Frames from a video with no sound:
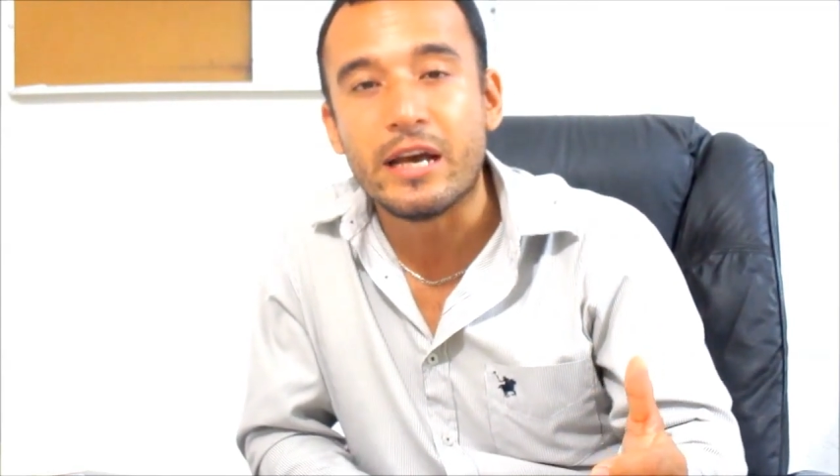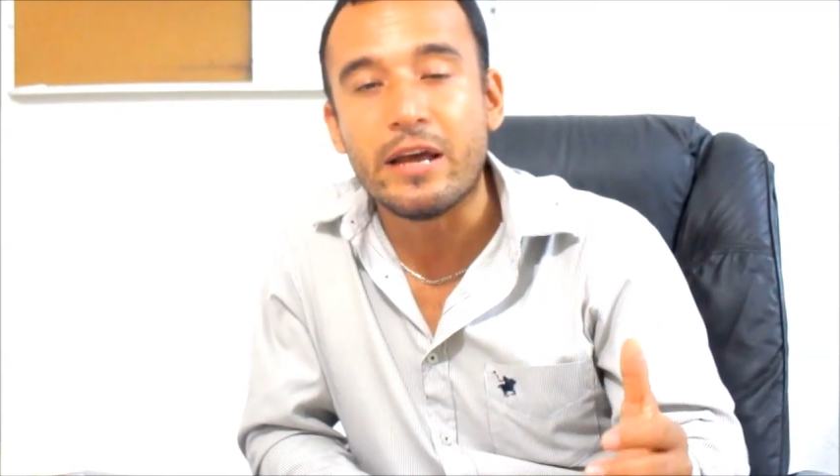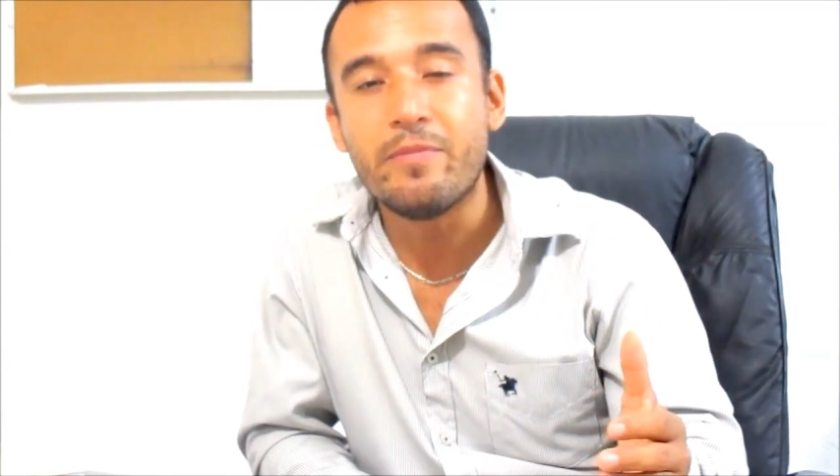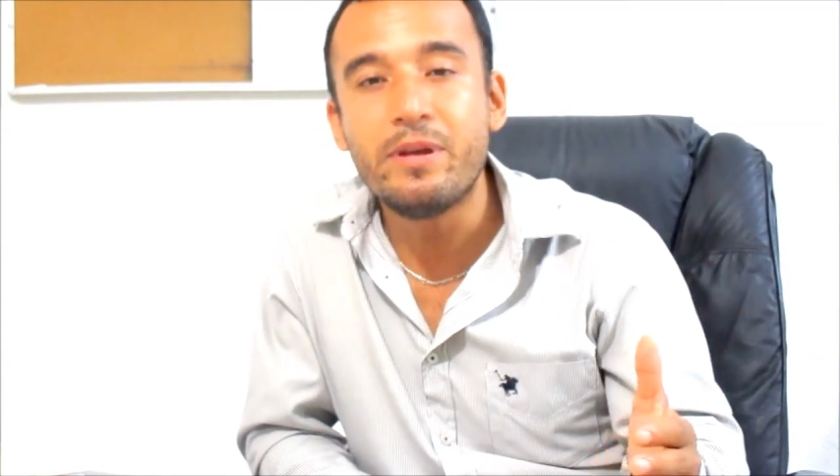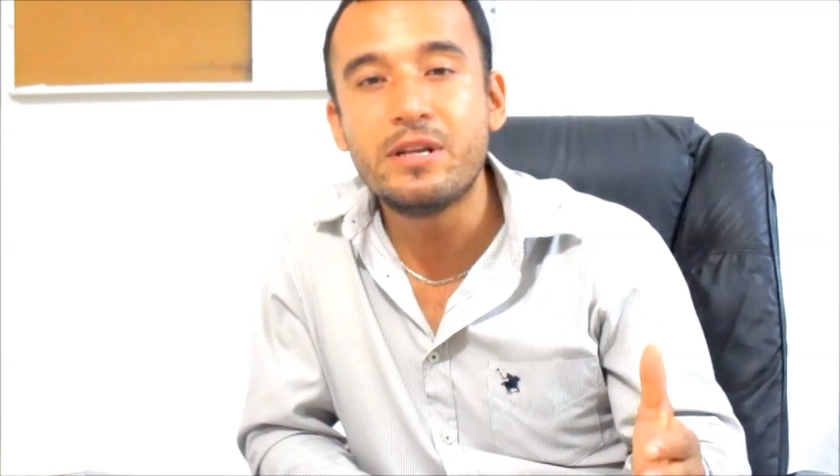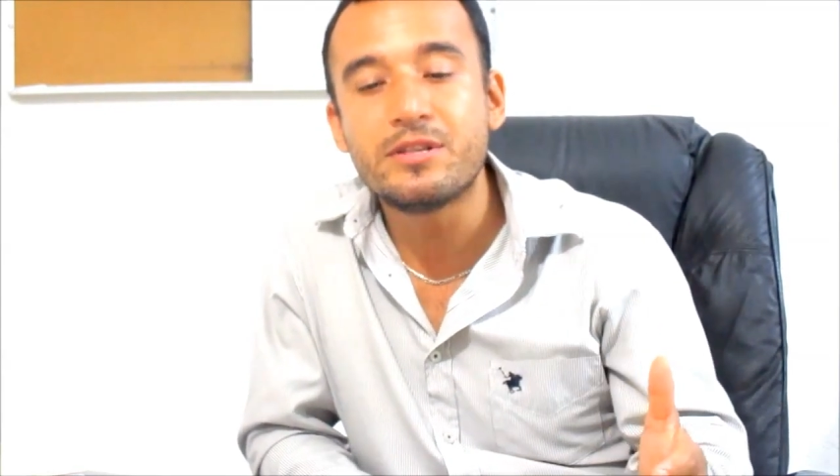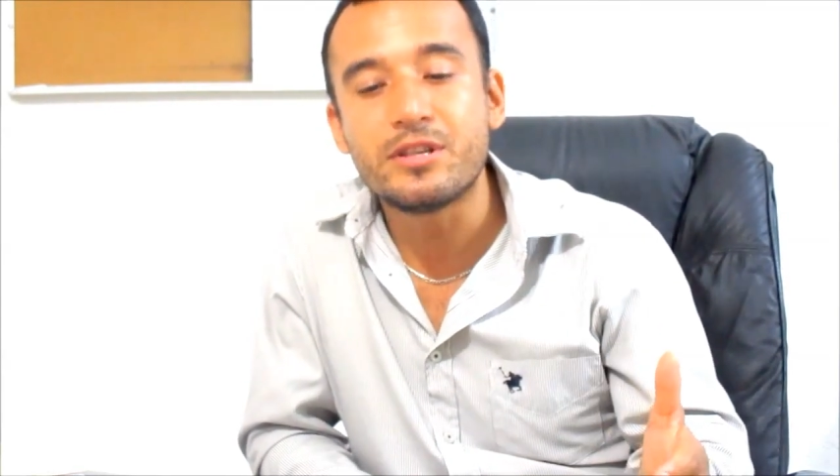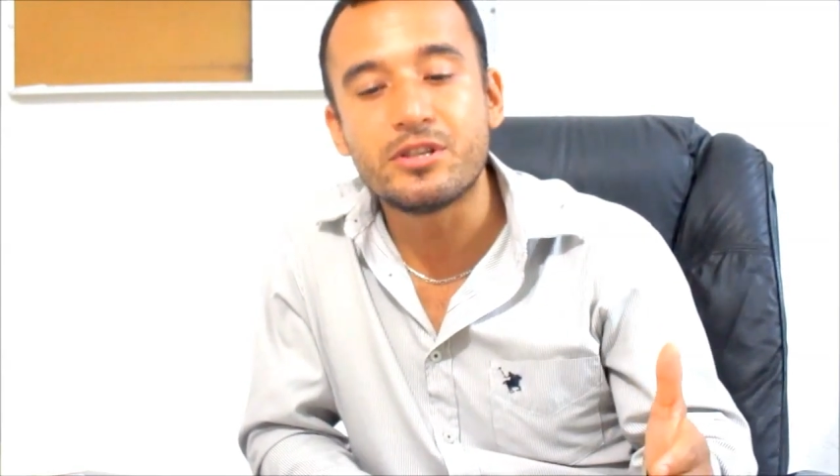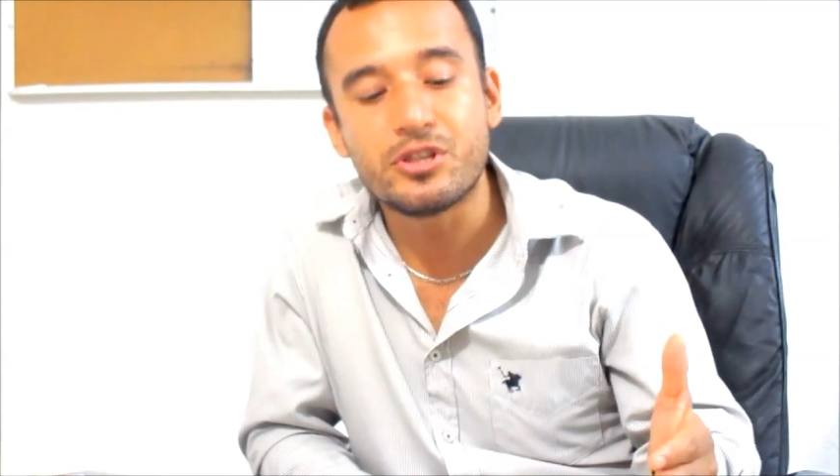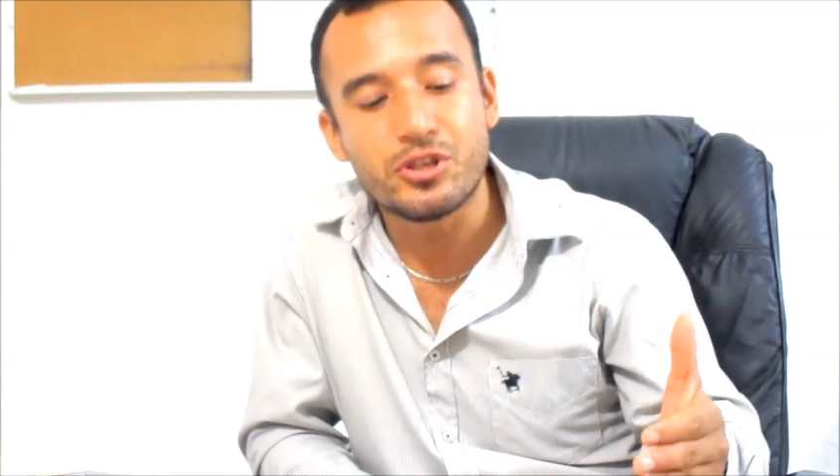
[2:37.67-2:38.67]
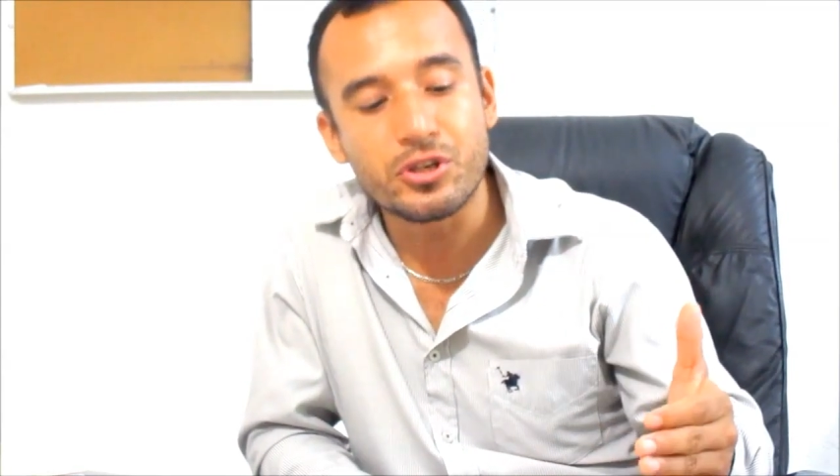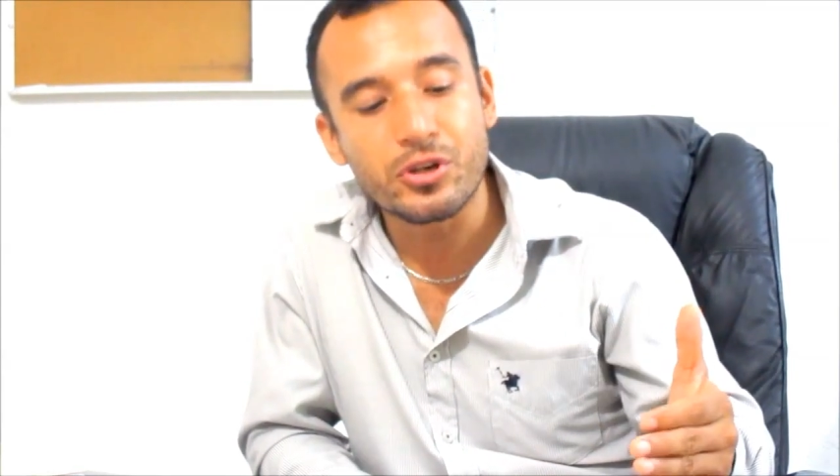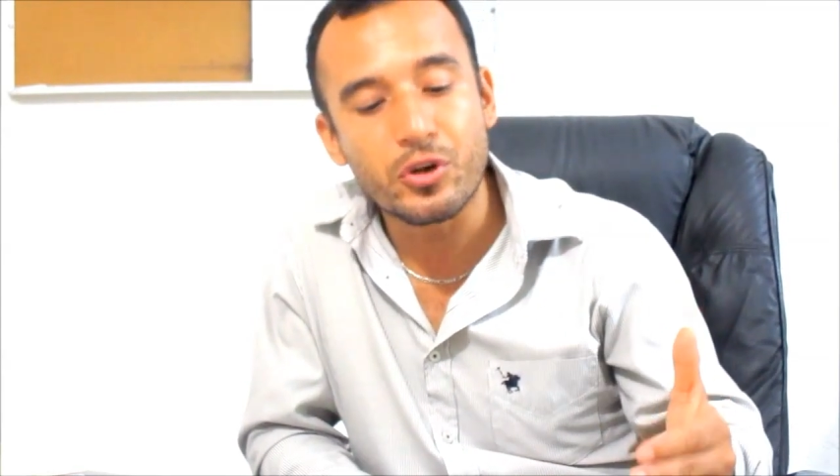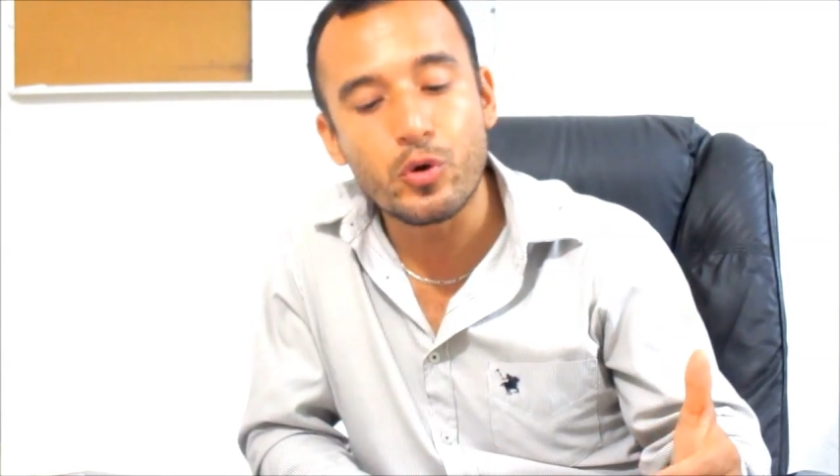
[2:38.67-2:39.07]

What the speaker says: it means that you're